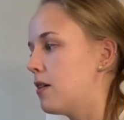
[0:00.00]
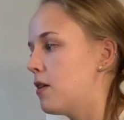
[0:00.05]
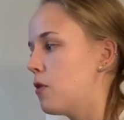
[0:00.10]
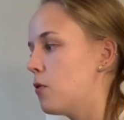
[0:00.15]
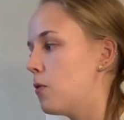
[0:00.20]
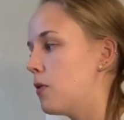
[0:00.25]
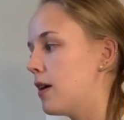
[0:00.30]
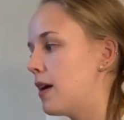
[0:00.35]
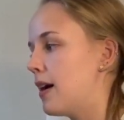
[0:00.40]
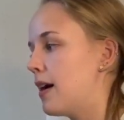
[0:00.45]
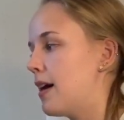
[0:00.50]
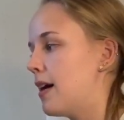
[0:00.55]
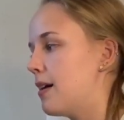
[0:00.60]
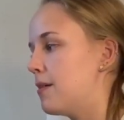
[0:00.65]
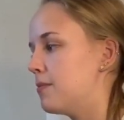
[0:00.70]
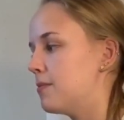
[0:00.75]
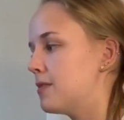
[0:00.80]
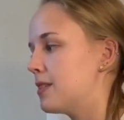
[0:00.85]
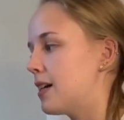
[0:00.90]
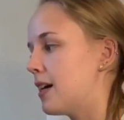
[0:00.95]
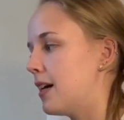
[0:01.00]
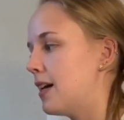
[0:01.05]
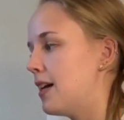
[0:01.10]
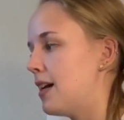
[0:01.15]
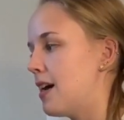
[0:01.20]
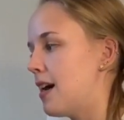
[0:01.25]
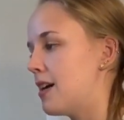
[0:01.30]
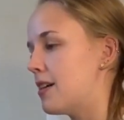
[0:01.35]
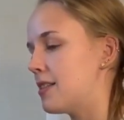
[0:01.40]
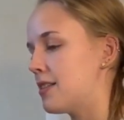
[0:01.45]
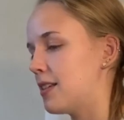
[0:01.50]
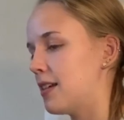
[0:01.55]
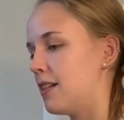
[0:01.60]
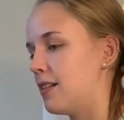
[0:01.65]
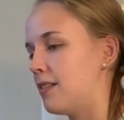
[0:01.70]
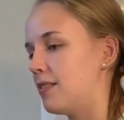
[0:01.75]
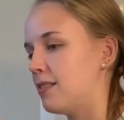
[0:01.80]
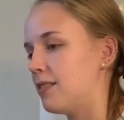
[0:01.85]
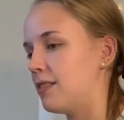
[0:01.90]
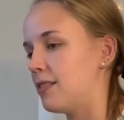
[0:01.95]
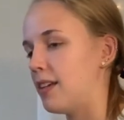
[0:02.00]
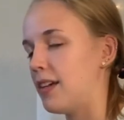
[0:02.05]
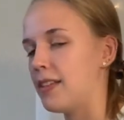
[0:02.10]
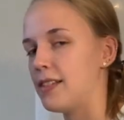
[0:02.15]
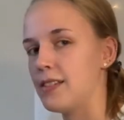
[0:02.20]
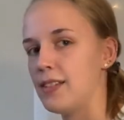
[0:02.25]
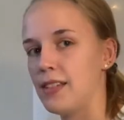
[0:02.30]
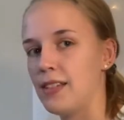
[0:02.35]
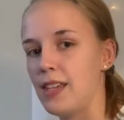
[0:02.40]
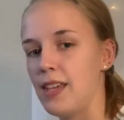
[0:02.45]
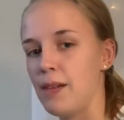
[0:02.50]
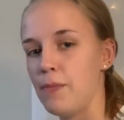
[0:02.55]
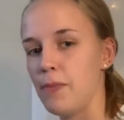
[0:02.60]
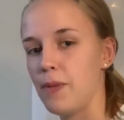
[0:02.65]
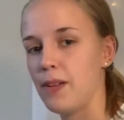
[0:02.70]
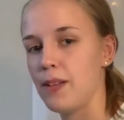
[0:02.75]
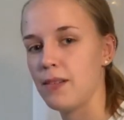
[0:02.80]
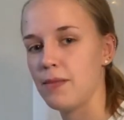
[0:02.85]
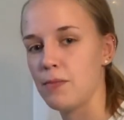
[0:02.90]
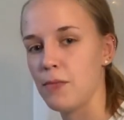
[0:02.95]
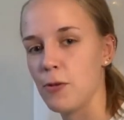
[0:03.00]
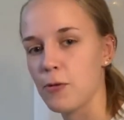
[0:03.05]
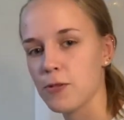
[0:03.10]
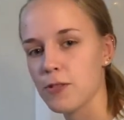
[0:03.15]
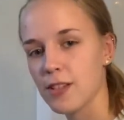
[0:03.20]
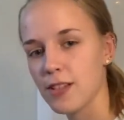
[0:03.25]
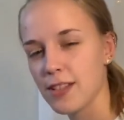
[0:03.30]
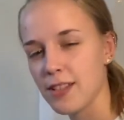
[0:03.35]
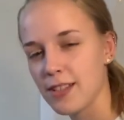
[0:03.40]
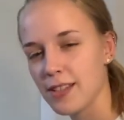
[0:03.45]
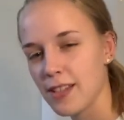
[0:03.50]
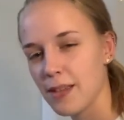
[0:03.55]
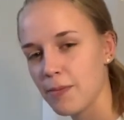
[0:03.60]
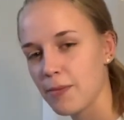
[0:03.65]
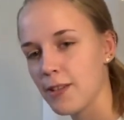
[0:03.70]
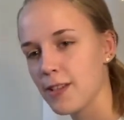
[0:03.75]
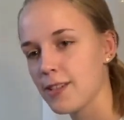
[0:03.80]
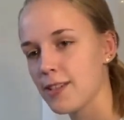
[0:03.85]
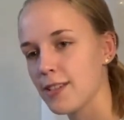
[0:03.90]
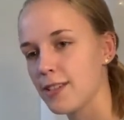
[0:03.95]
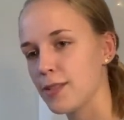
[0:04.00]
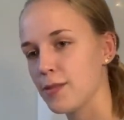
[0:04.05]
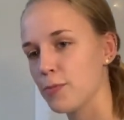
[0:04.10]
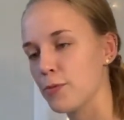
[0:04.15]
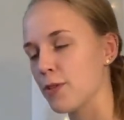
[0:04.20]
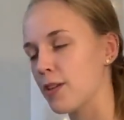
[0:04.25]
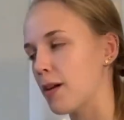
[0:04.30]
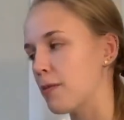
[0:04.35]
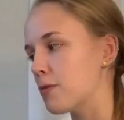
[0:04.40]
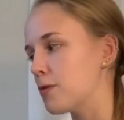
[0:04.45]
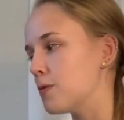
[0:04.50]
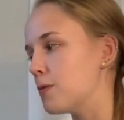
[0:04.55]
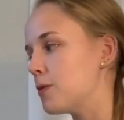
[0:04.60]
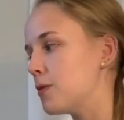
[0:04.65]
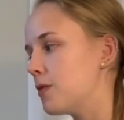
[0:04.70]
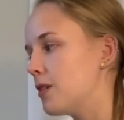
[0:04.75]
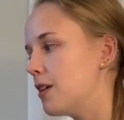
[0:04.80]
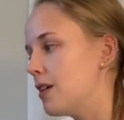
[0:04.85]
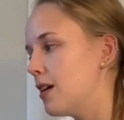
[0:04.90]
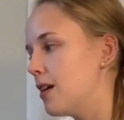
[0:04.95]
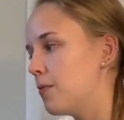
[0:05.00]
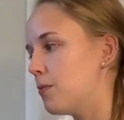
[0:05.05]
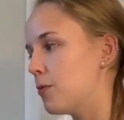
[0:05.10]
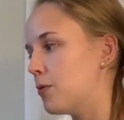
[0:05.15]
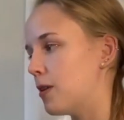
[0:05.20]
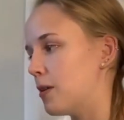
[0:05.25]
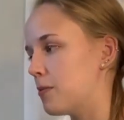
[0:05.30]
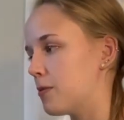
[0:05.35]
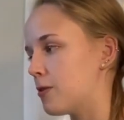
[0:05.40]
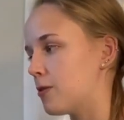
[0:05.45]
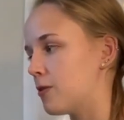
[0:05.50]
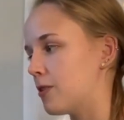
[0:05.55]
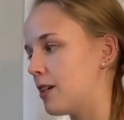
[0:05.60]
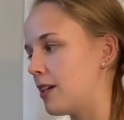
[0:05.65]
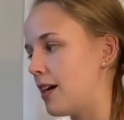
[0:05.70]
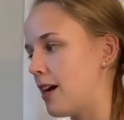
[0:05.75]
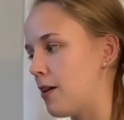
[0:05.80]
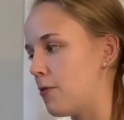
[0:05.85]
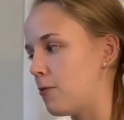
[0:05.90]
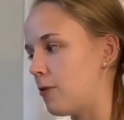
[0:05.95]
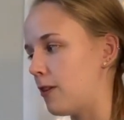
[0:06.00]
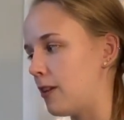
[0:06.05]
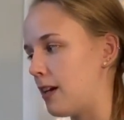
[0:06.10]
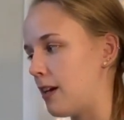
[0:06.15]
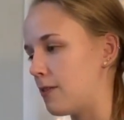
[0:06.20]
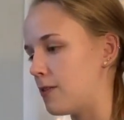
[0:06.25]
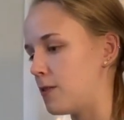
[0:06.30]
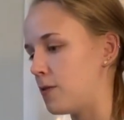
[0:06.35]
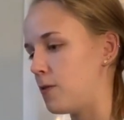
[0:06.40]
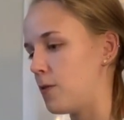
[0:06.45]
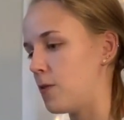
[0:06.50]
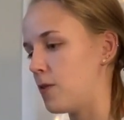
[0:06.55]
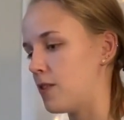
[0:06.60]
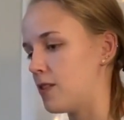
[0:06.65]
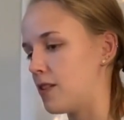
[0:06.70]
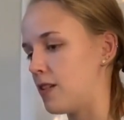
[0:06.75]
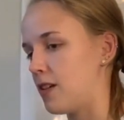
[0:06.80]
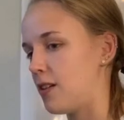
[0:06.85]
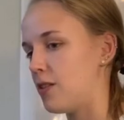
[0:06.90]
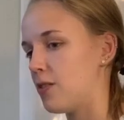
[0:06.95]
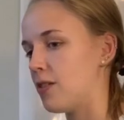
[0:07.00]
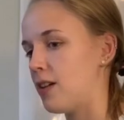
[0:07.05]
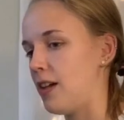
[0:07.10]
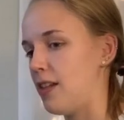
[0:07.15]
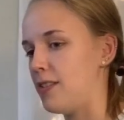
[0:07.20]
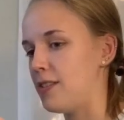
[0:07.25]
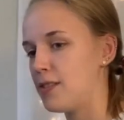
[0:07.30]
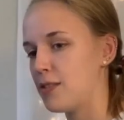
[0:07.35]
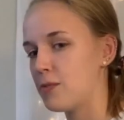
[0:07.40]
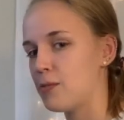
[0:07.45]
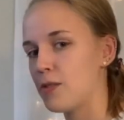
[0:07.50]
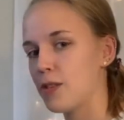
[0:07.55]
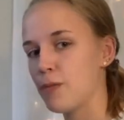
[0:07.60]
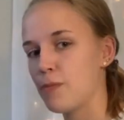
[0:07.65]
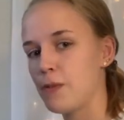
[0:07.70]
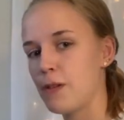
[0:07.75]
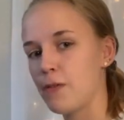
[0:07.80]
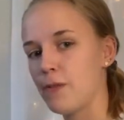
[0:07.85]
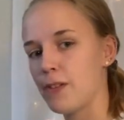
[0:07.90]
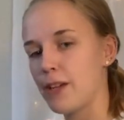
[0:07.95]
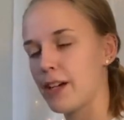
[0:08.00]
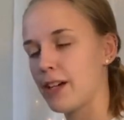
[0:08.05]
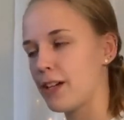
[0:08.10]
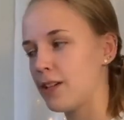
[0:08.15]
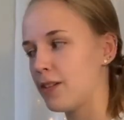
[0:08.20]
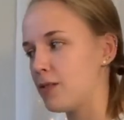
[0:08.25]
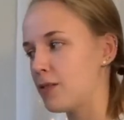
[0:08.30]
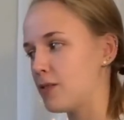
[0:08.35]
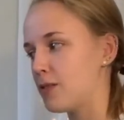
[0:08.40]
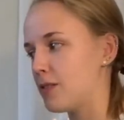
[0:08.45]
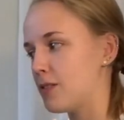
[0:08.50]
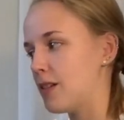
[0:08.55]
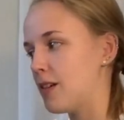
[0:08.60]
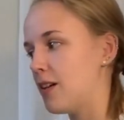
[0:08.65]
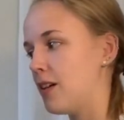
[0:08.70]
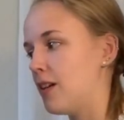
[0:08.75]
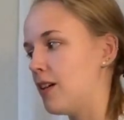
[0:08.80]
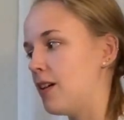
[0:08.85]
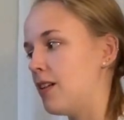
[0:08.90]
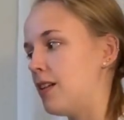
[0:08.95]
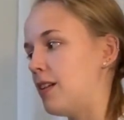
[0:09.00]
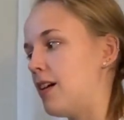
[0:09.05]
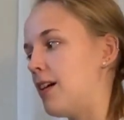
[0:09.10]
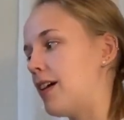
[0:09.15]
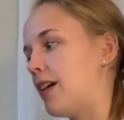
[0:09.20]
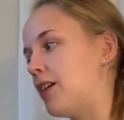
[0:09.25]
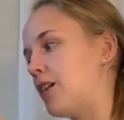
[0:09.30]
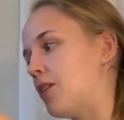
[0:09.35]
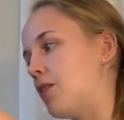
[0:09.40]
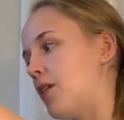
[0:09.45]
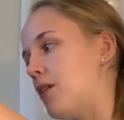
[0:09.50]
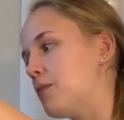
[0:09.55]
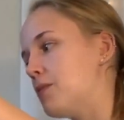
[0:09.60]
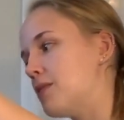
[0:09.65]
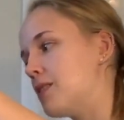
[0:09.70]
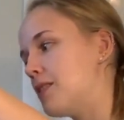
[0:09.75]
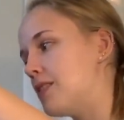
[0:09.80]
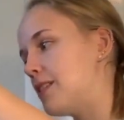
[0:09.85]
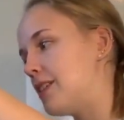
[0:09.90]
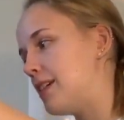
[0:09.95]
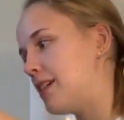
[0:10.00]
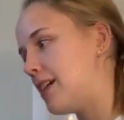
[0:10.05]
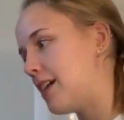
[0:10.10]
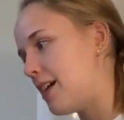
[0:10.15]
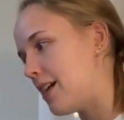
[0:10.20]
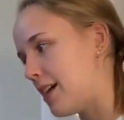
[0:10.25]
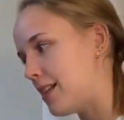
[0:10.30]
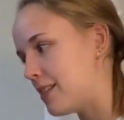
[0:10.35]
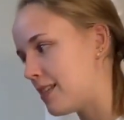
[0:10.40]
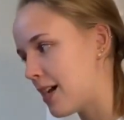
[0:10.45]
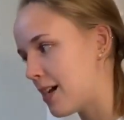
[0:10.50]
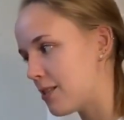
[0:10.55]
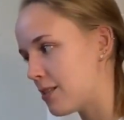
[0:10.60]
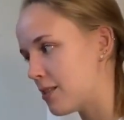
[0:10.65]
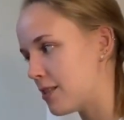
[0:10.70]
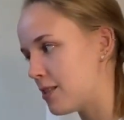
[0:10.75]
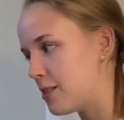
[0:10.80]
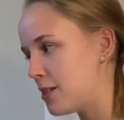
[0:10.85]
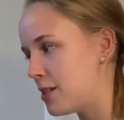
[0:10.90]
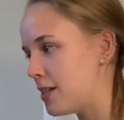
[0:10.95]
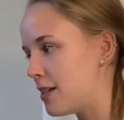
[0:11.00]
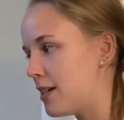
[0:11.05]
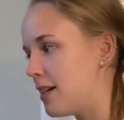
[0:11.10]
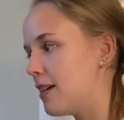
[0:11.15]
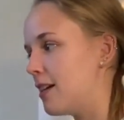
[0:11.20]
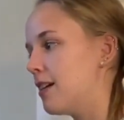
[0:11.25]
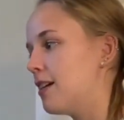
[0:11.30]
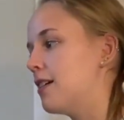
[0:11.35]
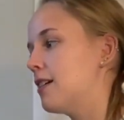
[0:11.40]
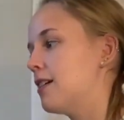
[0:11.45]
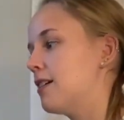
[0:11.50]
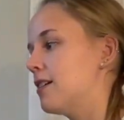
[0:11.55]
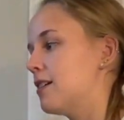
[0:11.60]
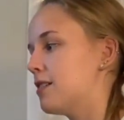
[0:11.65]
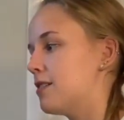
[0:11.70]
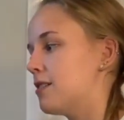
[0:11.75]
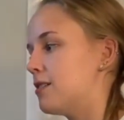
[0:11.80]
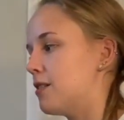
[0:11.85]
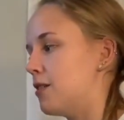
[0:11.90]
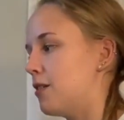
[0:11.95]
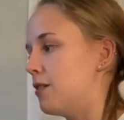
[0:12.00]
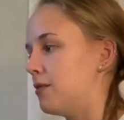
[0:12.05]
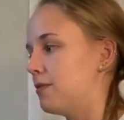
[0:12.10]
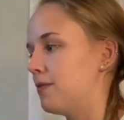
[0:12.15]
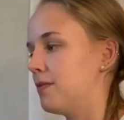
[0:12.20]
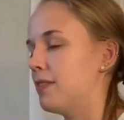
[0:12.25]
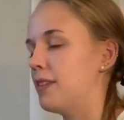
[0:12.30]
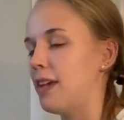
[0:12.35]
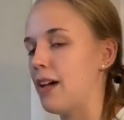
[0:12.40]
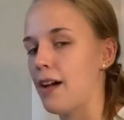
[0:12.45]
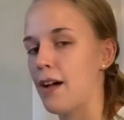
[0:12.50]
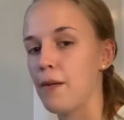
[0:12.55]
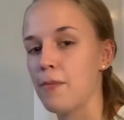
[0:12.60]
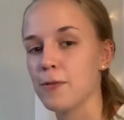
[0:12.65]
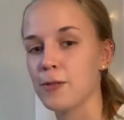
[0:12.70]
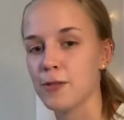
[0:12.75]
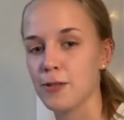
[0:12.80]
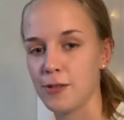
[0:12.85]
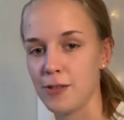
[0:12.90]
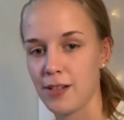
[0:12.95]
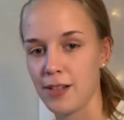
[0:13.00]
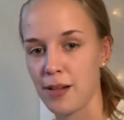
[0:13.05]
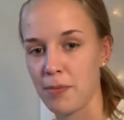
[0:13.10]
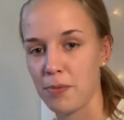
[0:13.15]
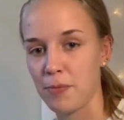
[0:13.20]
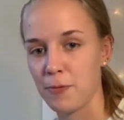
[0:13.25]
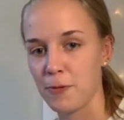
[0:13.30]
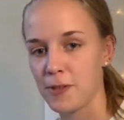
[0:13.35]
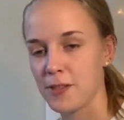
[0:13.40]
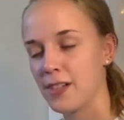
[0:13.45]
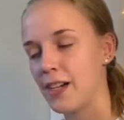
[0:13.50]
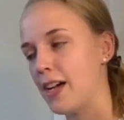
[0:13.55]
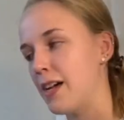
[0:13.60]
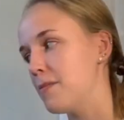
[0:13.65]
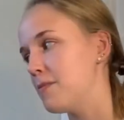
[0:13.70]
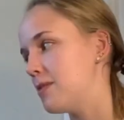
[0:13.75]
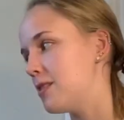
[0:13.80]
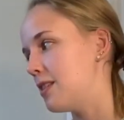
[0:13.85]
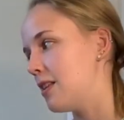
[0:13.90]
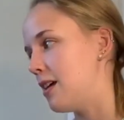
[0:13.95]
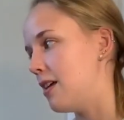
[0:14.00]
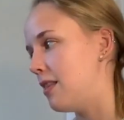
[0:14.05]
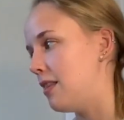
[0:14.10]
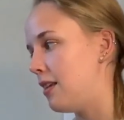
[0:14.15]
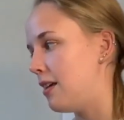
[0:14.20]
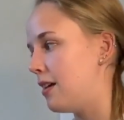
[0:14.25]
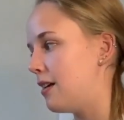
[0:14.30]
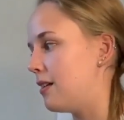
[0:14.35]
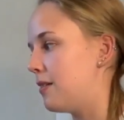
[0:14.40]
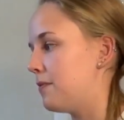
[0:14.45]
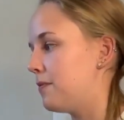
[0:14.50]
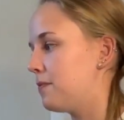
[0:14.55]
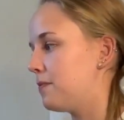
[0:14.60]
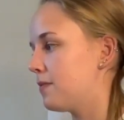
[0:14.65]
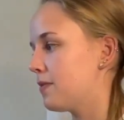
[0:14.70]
when I am tonguing it, I just kind of like to keep it mostly in the same place because it's more comfortable. But when I'm slurring it, I really have to focus on, okay, this is where the B flat goes. Now I'm going to go up to the C and down to the G. So yeah, I'm going to slur it a couple more times, and then